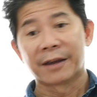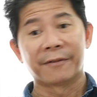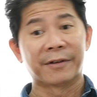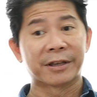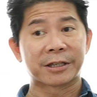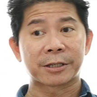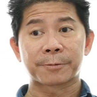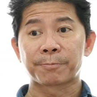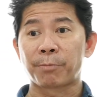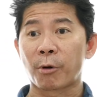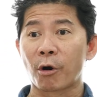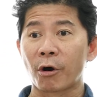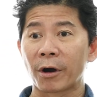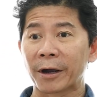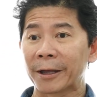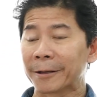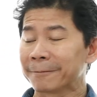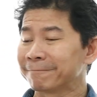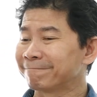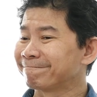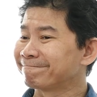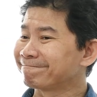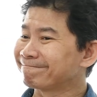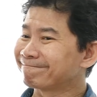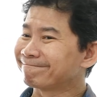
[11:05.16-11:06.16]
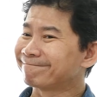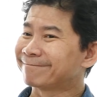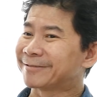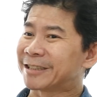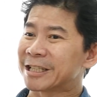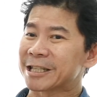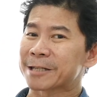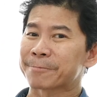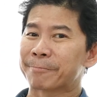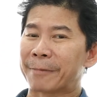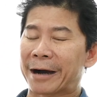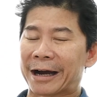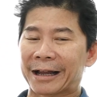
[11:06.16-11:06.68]
If it's spoiled,
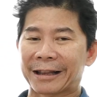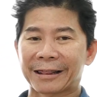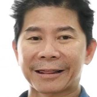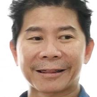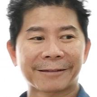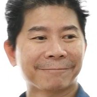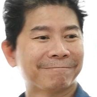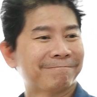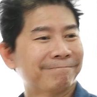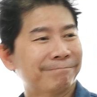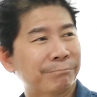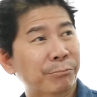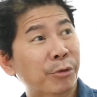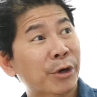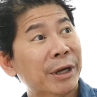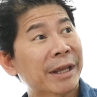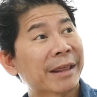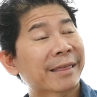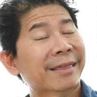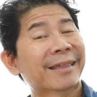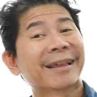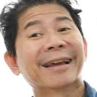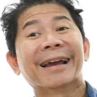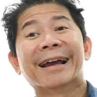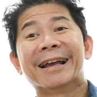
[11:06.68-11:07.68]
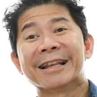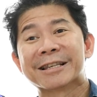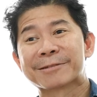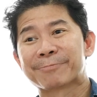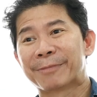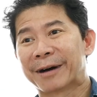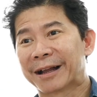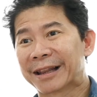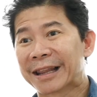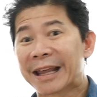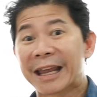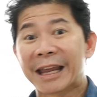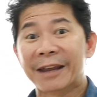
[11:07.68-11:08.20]
just smile. Breathe and
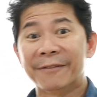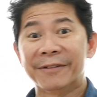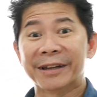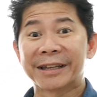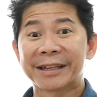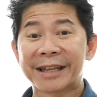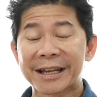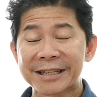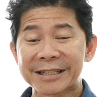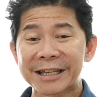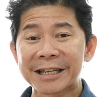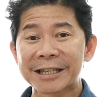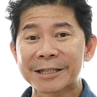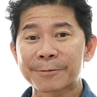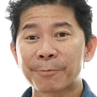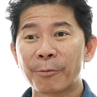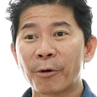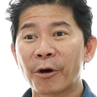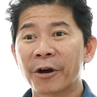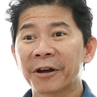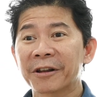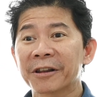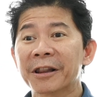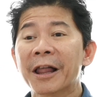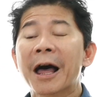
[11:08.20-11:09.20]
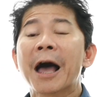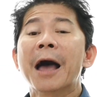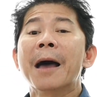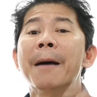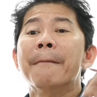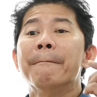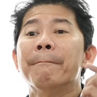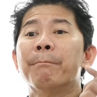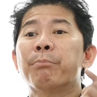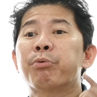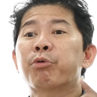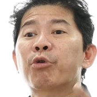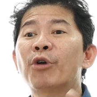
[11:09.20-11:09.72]
smile. If it doesn't spoil,
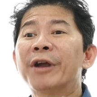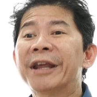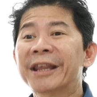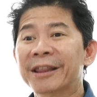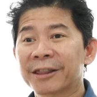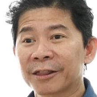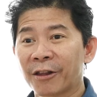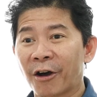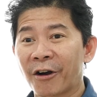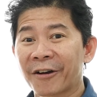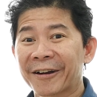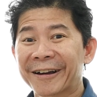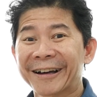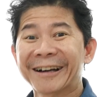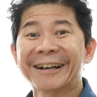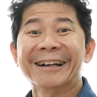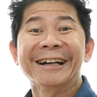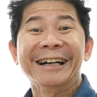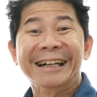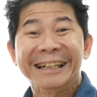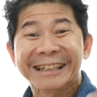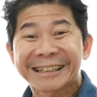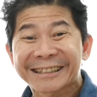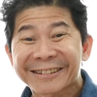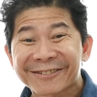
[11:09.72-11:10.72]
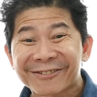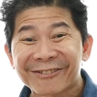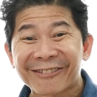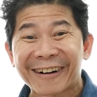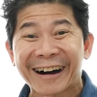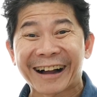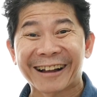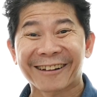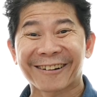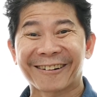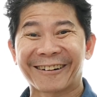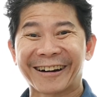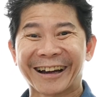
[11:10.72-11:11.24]
breathe longer,
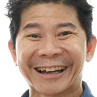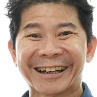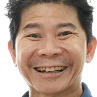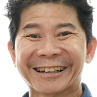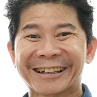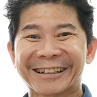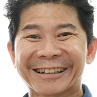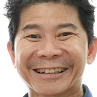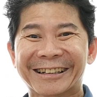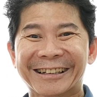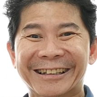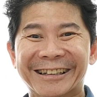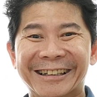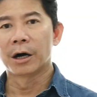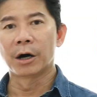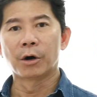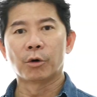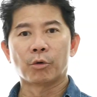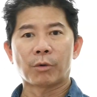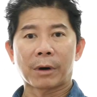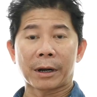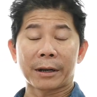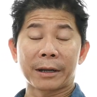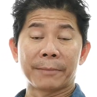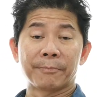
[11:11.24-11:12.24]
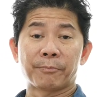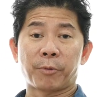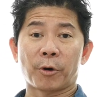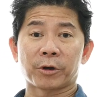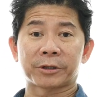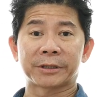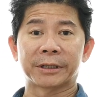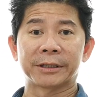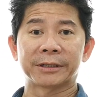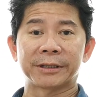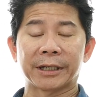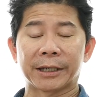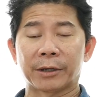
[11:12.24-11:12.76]
smile wider. Oh, one
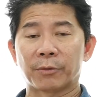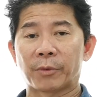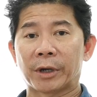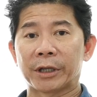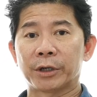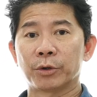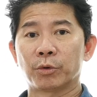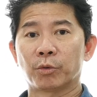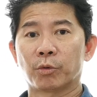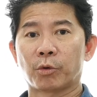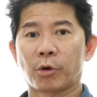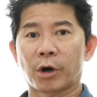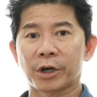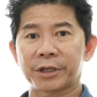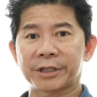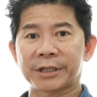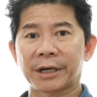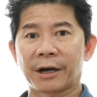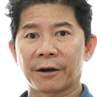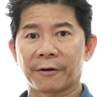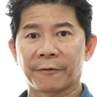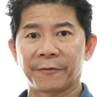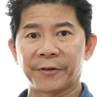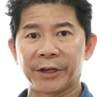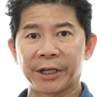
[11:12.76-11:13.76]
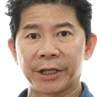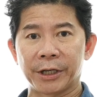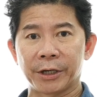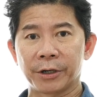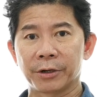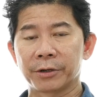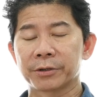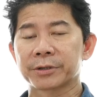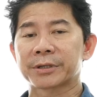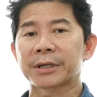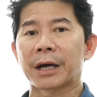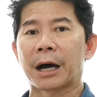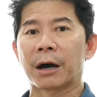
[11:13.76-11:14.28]
important thing, when you watch our
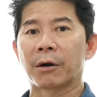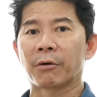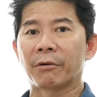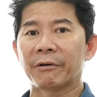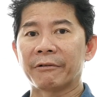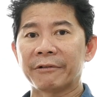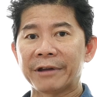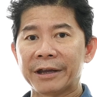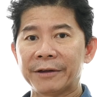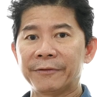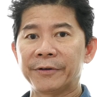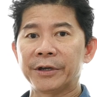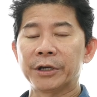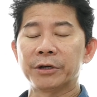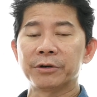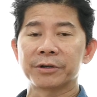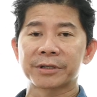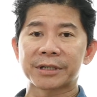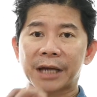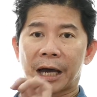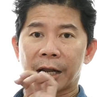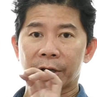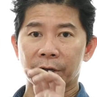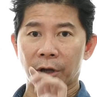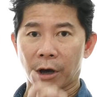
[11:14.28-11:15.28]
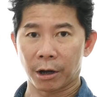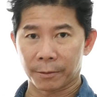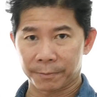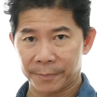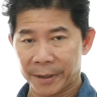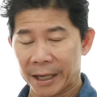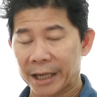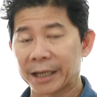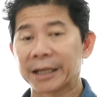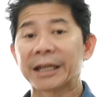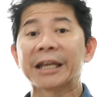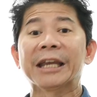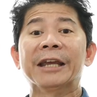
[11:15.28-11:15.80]
videos, our reviews are not
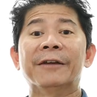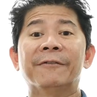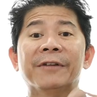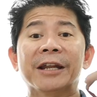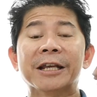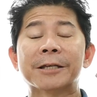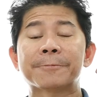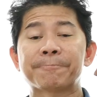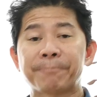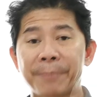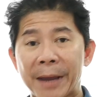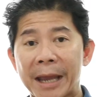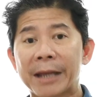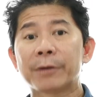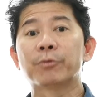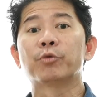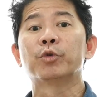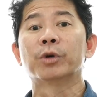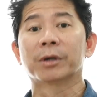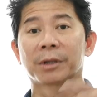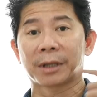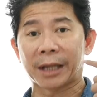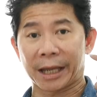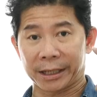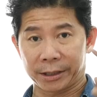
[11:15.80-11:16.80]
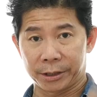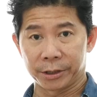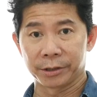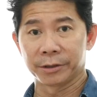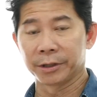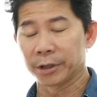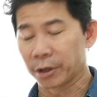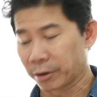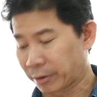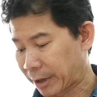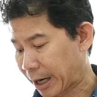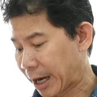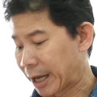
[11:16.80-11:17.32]
paid. If it is paid, we'll let you
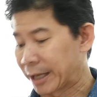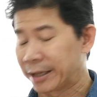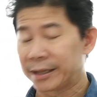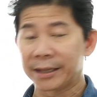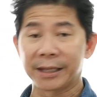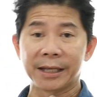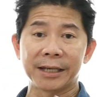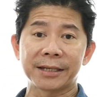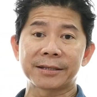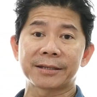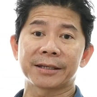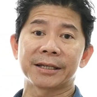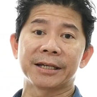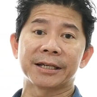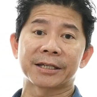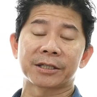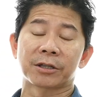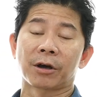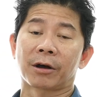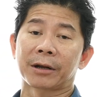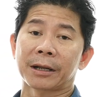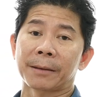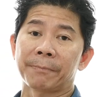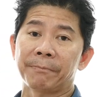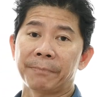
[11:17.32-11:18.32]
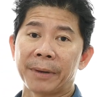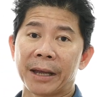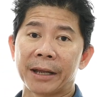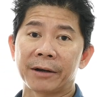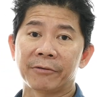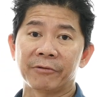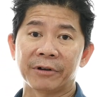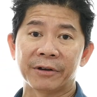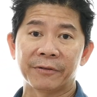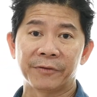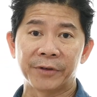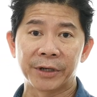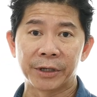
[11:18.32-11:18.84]
know. And this is not a
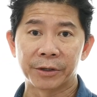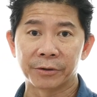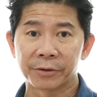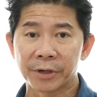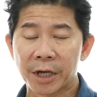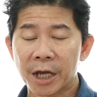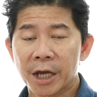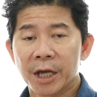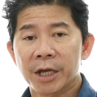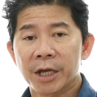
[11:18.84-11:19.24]
paid review.